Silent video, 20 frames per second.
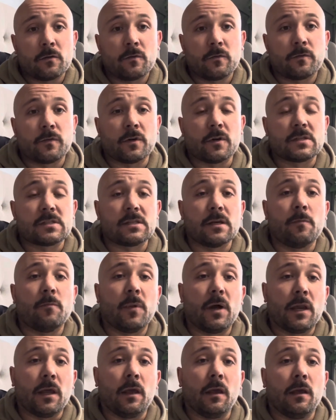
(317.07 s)
for
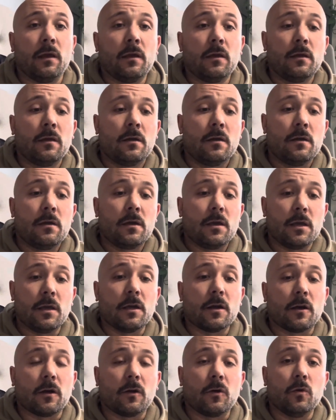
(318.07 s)
somebody
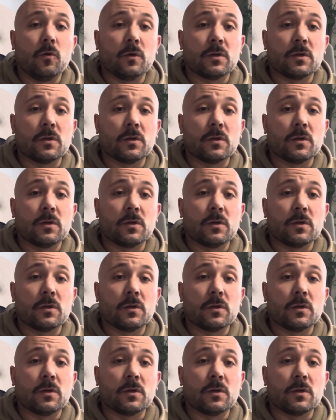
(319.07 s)
here who